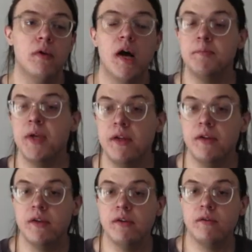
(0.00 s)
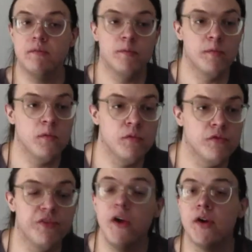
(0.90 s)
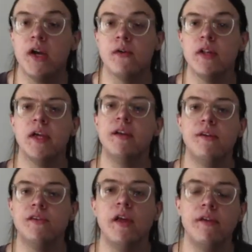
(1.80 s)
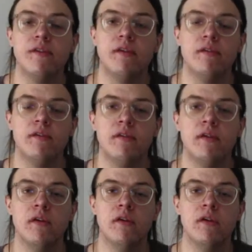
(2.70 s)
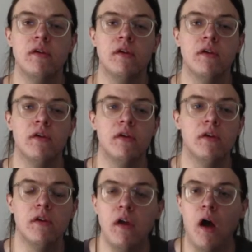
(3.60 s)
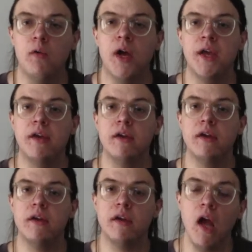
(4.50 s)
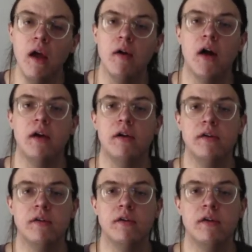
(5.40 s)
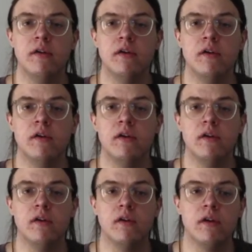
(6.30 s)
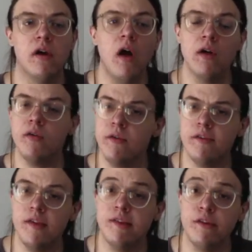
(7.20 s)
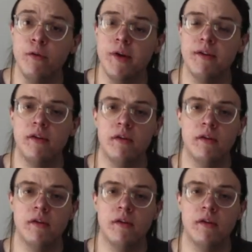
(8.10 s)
I mean, very early into Genesis, Yahweh, Yireh, God who sees to it.